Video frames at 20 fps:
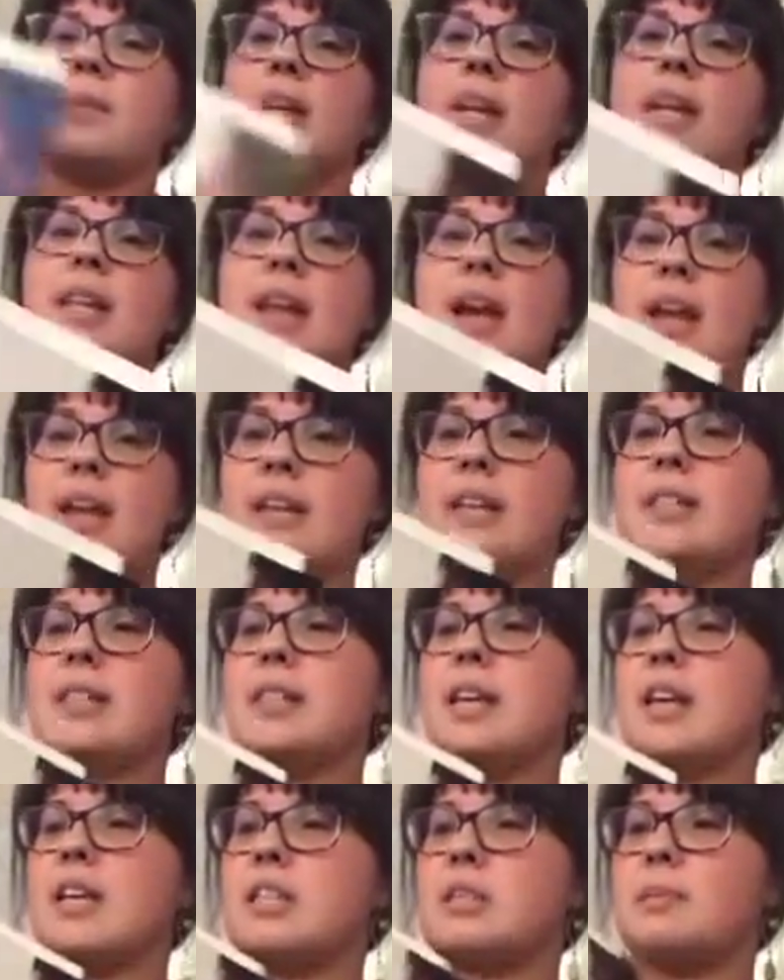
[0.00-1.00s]
Elias
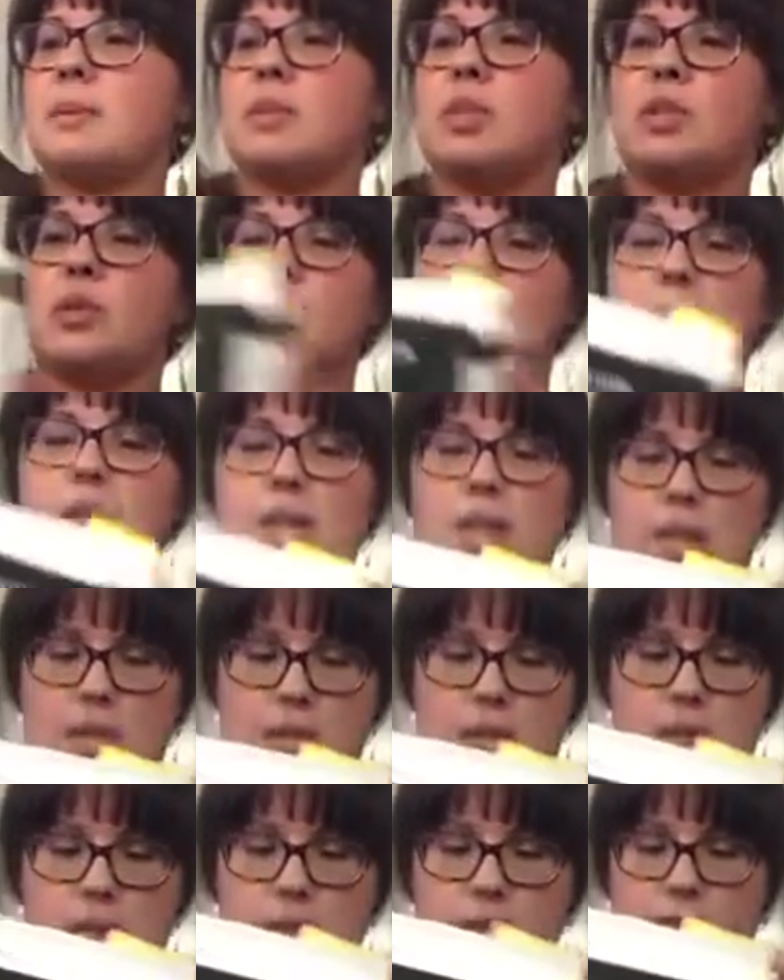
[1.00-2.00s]
has been
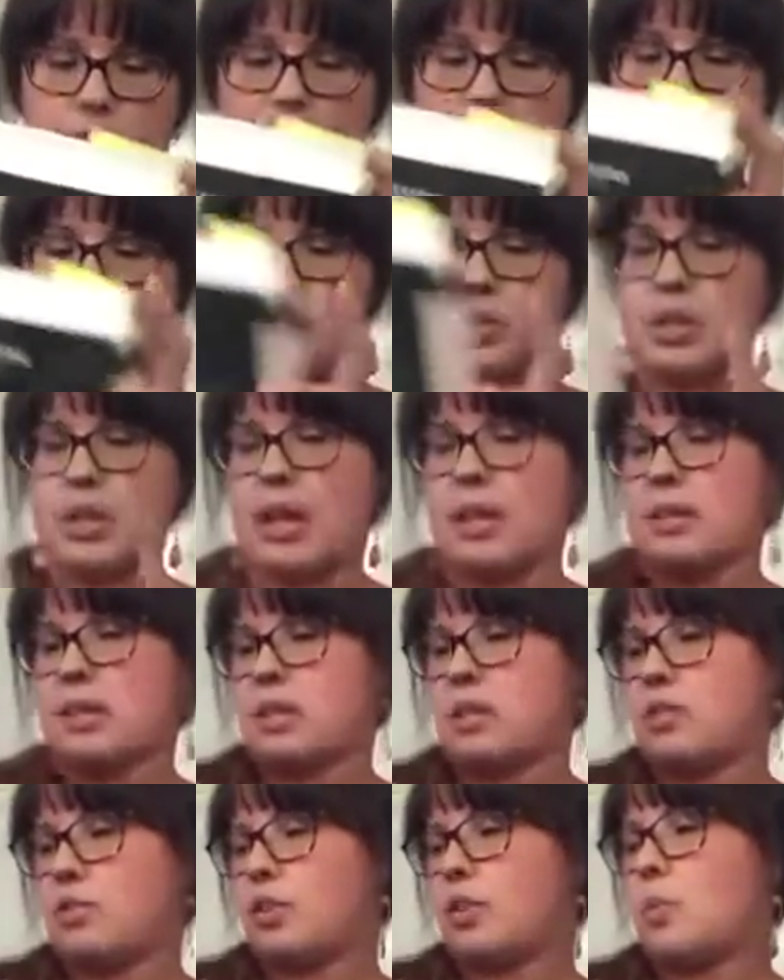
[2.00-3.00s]
doing language
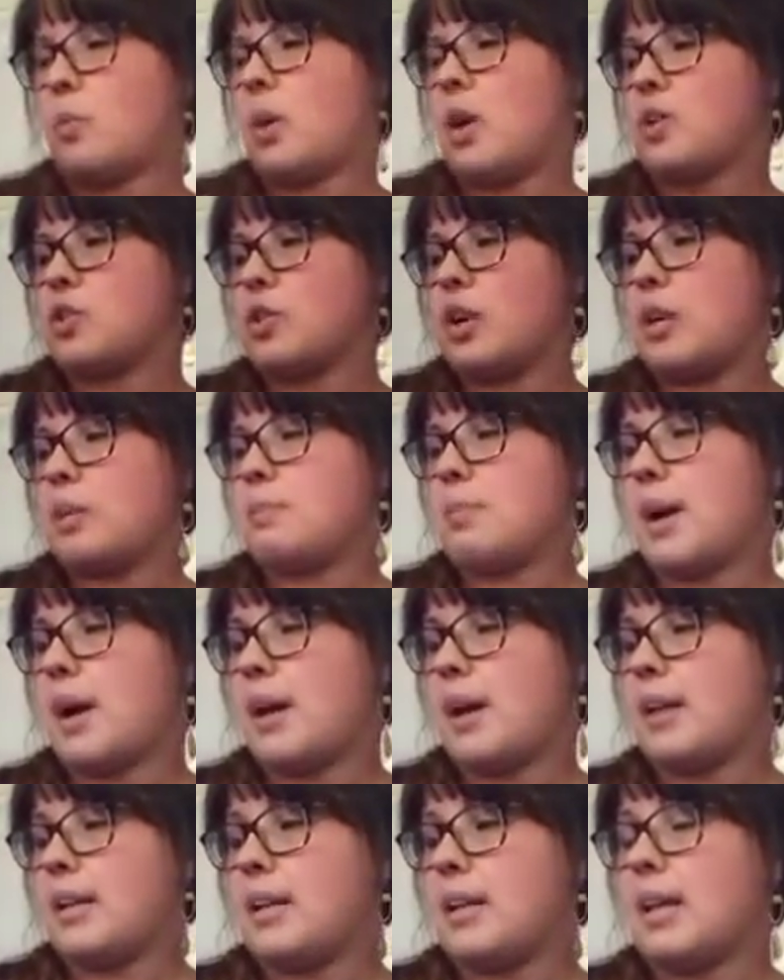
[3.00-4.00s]
lessons for the Well-Trained
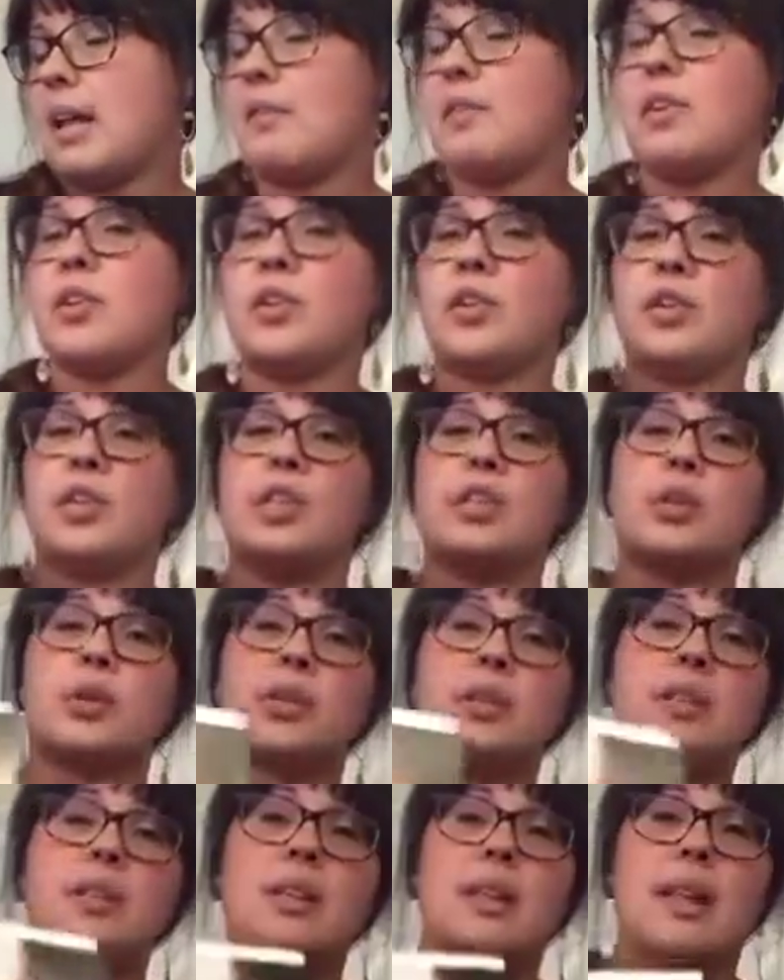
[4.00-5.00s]
Mind, Level 3. So
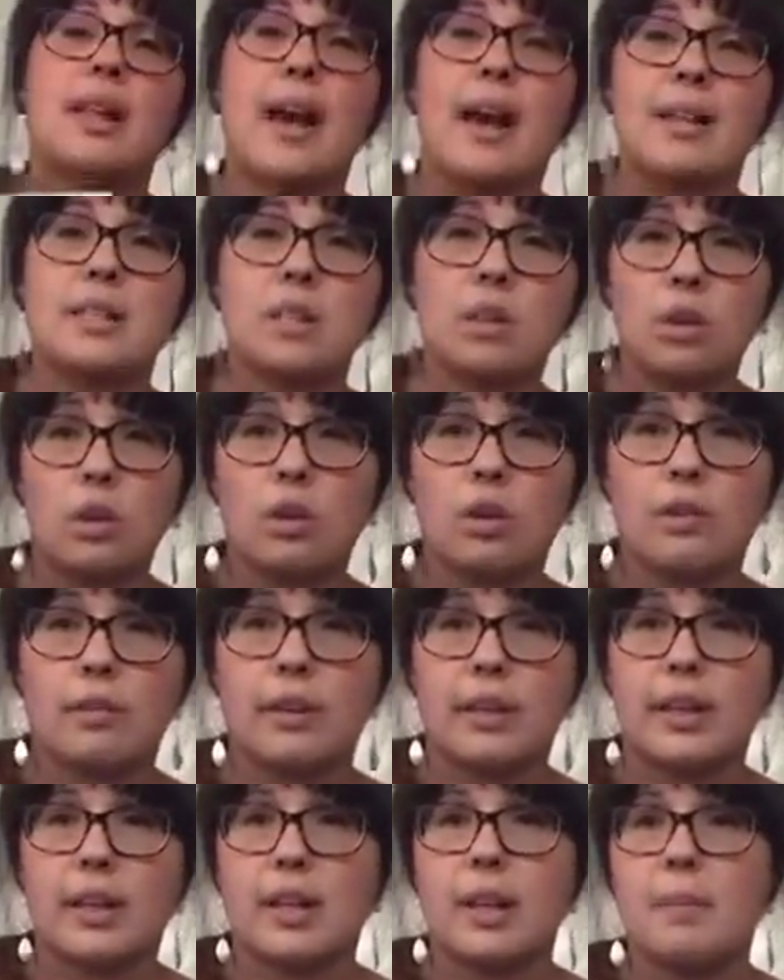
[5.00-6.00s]
this is a classical
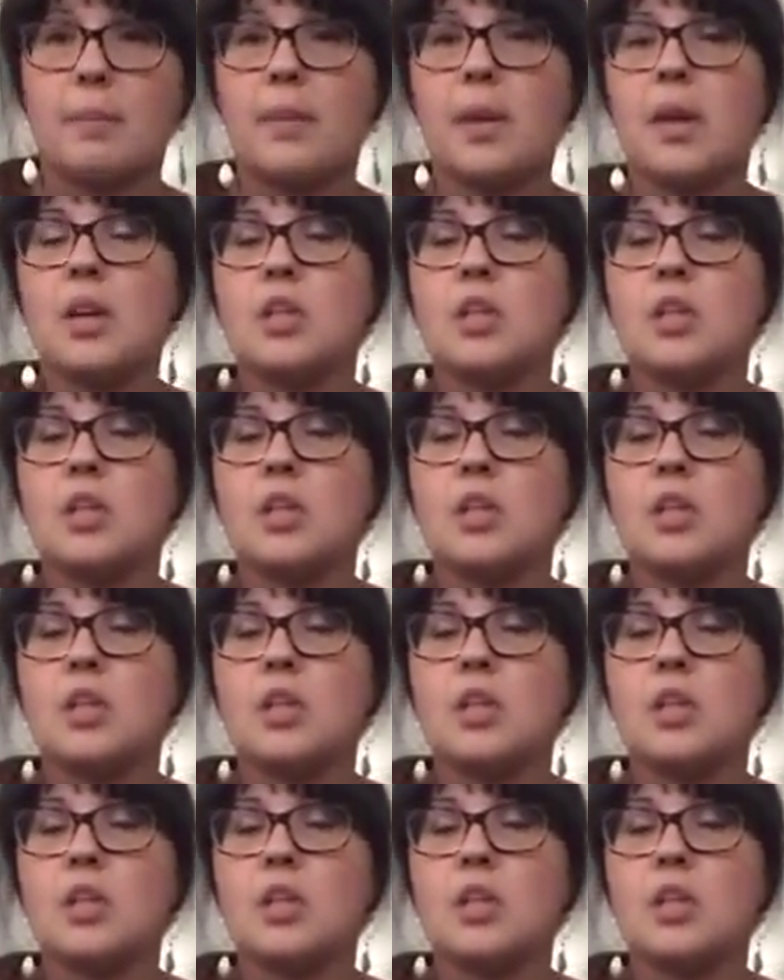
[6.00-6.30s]
curriculum.